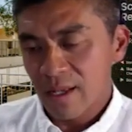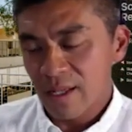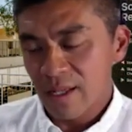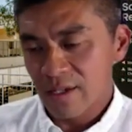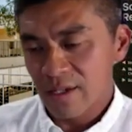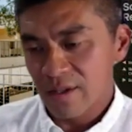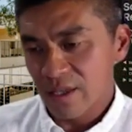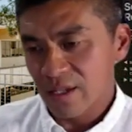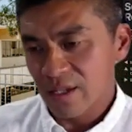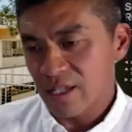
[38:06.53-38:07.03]

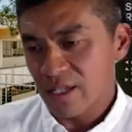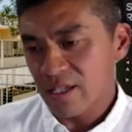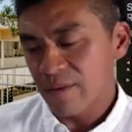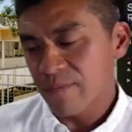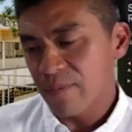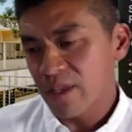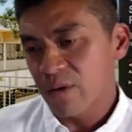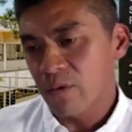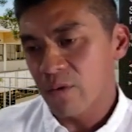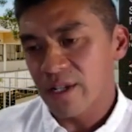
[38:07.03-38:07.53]
And so this is
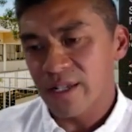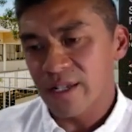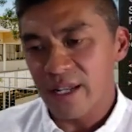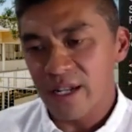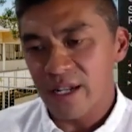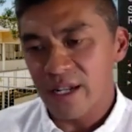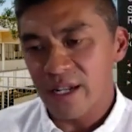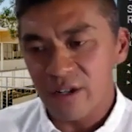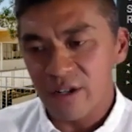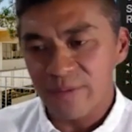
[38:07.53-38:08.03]
something we're
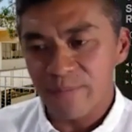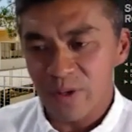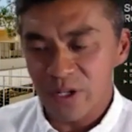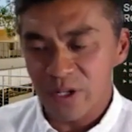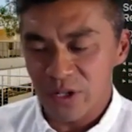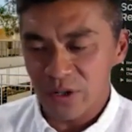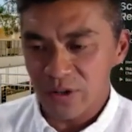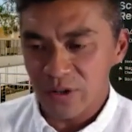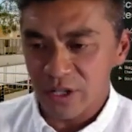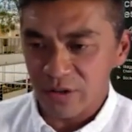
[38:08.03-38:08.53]
excited to
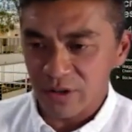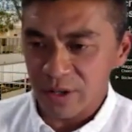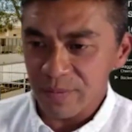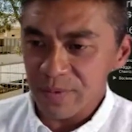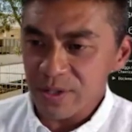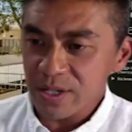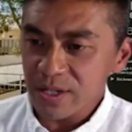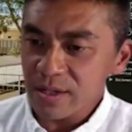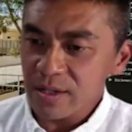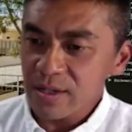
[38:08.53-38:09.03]
pursue at
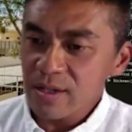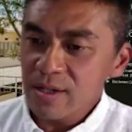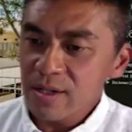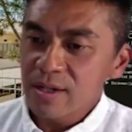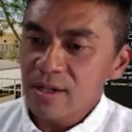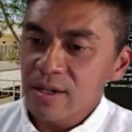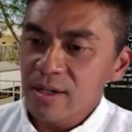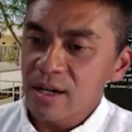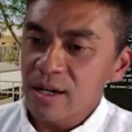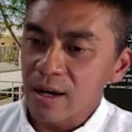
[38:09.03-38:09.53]
Scripps.
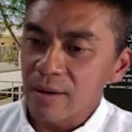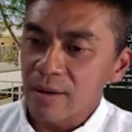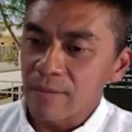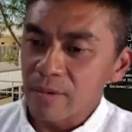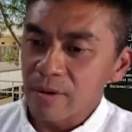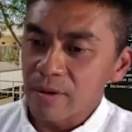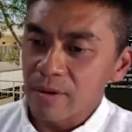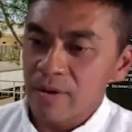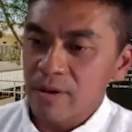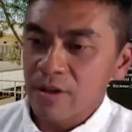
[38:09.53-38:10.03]

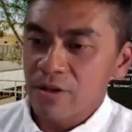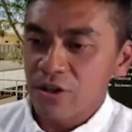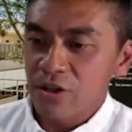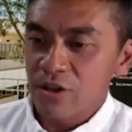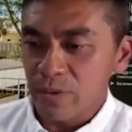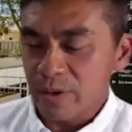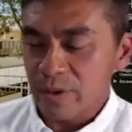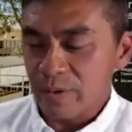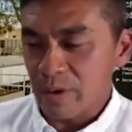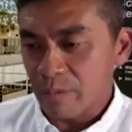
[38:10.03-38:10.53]
Um,
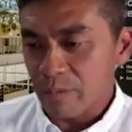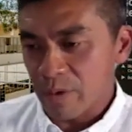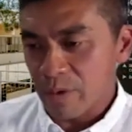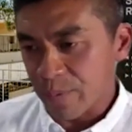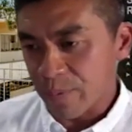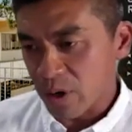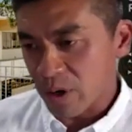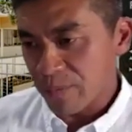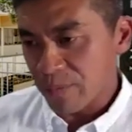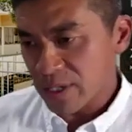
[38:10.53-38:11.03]
Should we
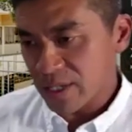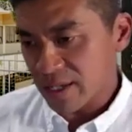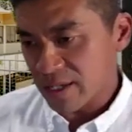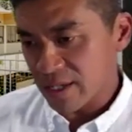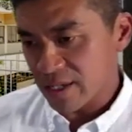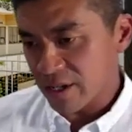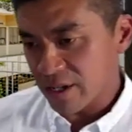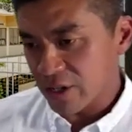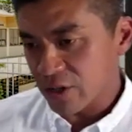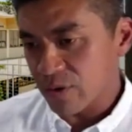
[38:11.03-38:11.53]
re repurpose
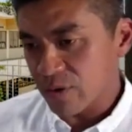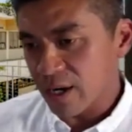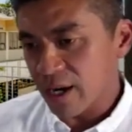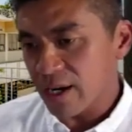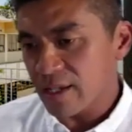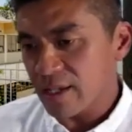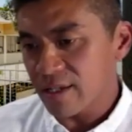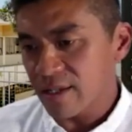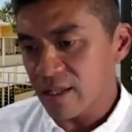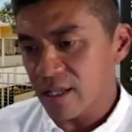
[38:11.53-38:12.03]
existing
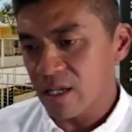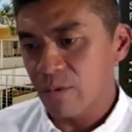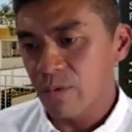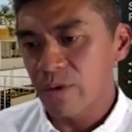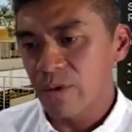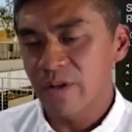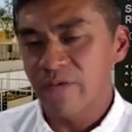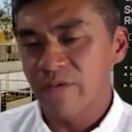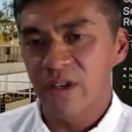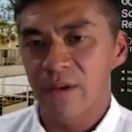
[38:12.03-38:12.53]
drugs, and can
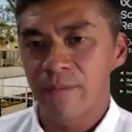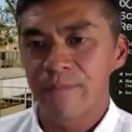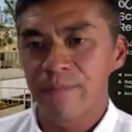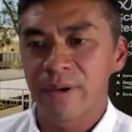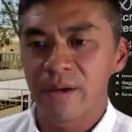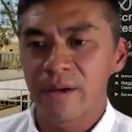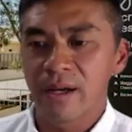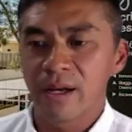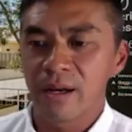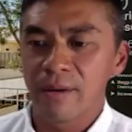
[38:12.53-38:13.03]
we develop
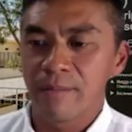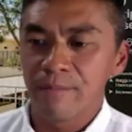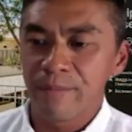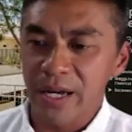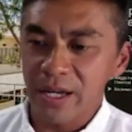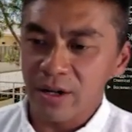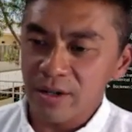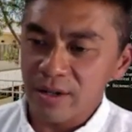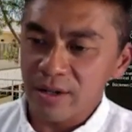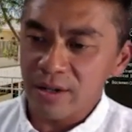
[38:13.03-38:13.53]
um,
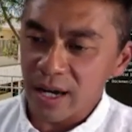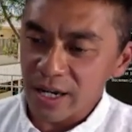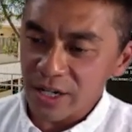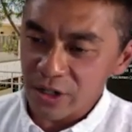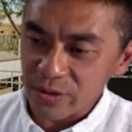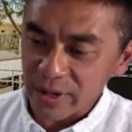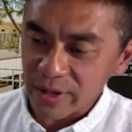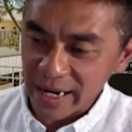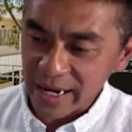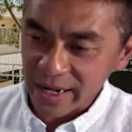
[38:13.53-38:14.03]
better N O D
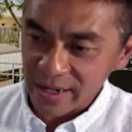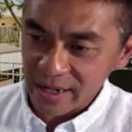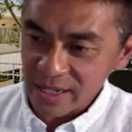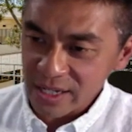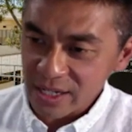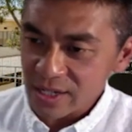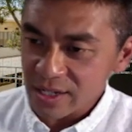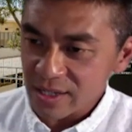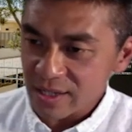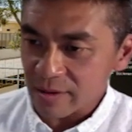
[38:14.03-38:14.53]
two
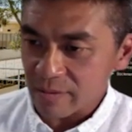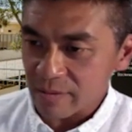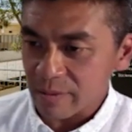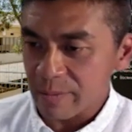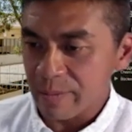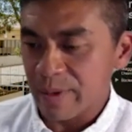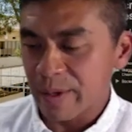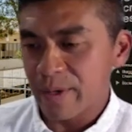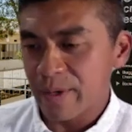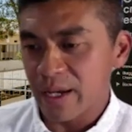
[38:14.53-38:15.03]
agonists that would
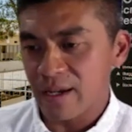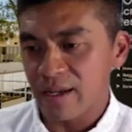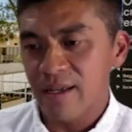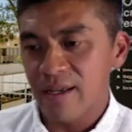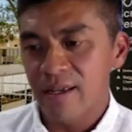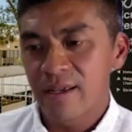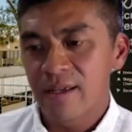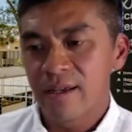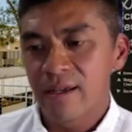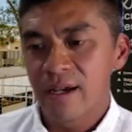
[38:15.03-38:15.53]
mimic
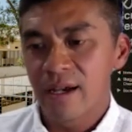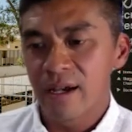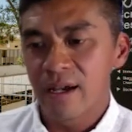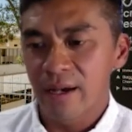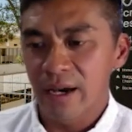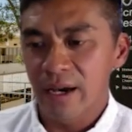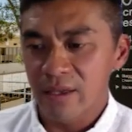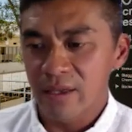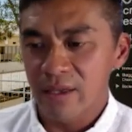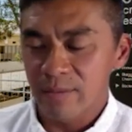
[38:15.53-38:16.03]
uh,
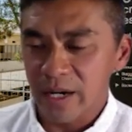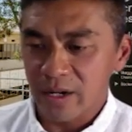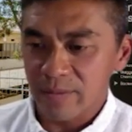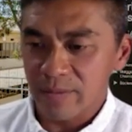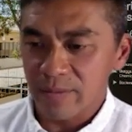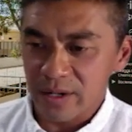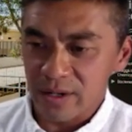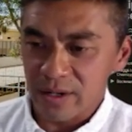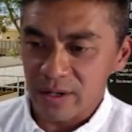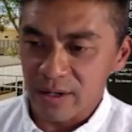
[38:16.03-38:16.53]
how the
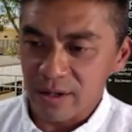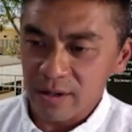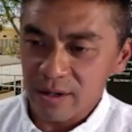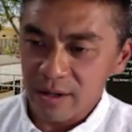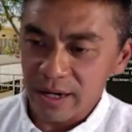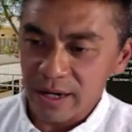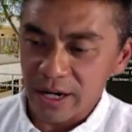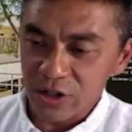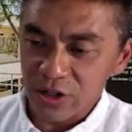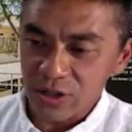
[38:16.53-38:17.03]
microbiota
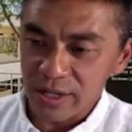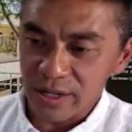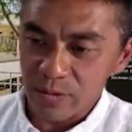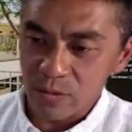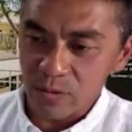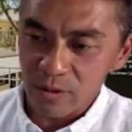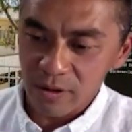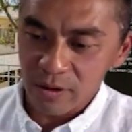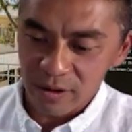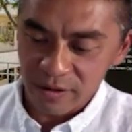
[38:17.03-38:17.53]
actually
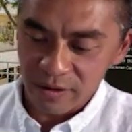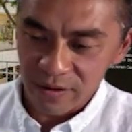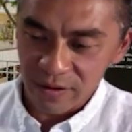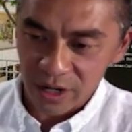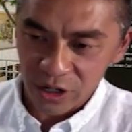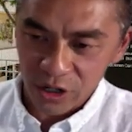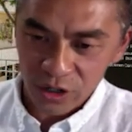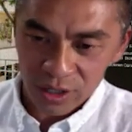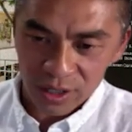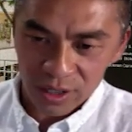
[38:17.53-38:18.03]
uh,
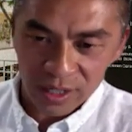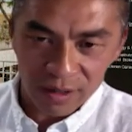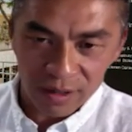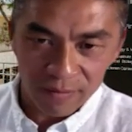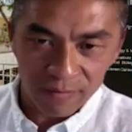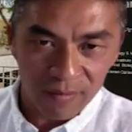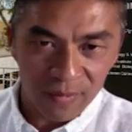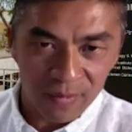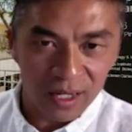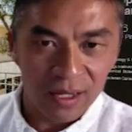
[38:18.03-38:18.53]

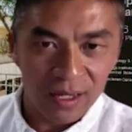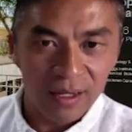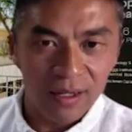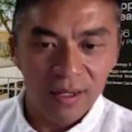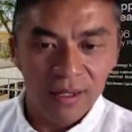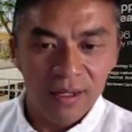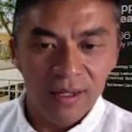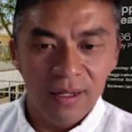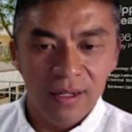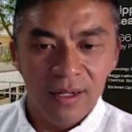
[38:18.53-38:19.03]
functions? Okay.
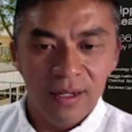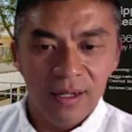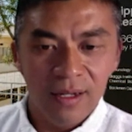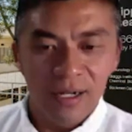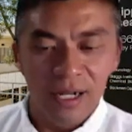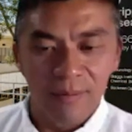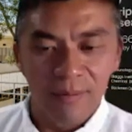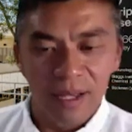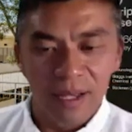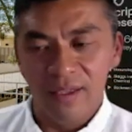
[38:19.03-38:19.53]

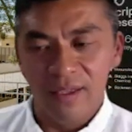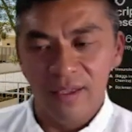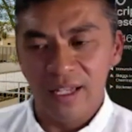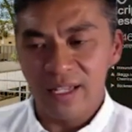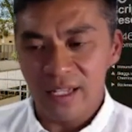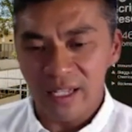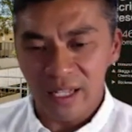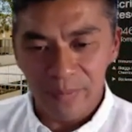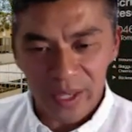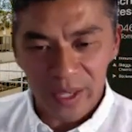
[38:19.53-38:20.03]
Um, and this
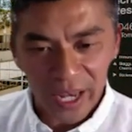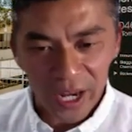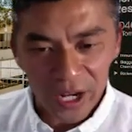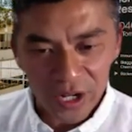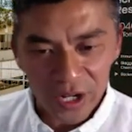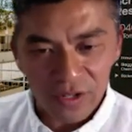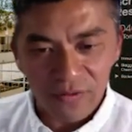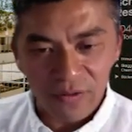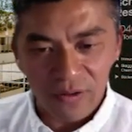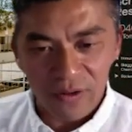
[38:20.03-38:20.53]
has
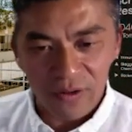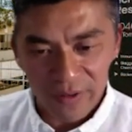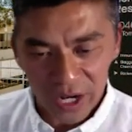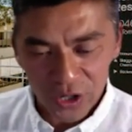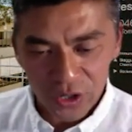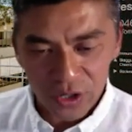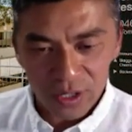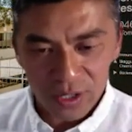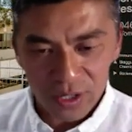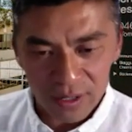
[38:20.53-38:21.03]
implications for
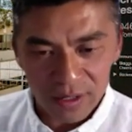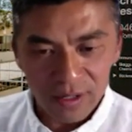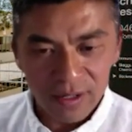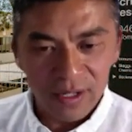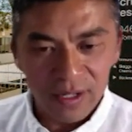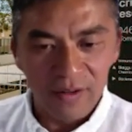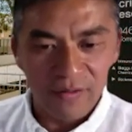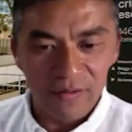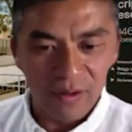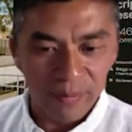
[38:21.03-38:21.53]
infection,
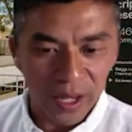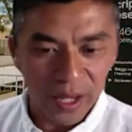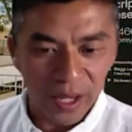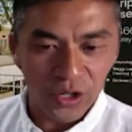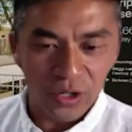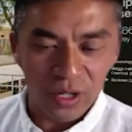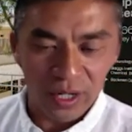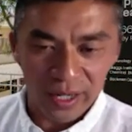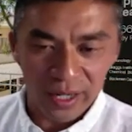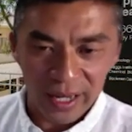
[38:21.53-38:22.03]

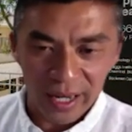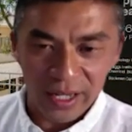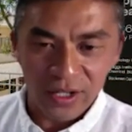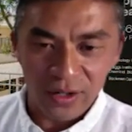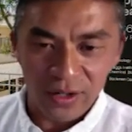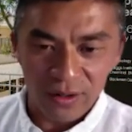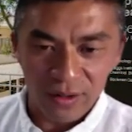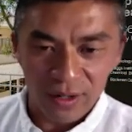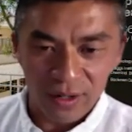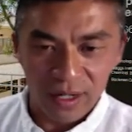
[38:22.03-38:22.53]
inflammation, and
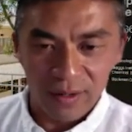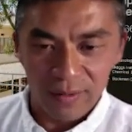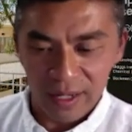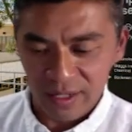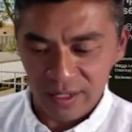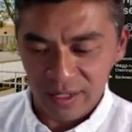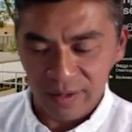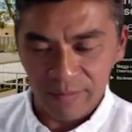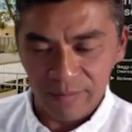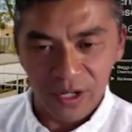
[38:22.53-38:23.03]
cancer,
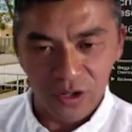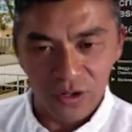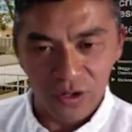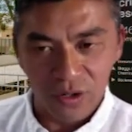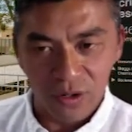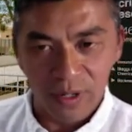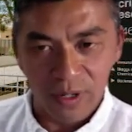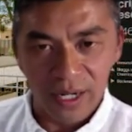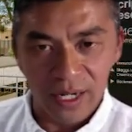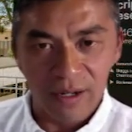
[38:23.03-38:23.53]
as I mentioned
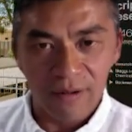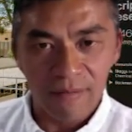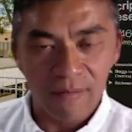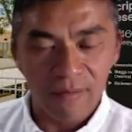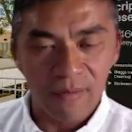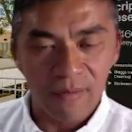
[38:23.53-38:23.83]
already.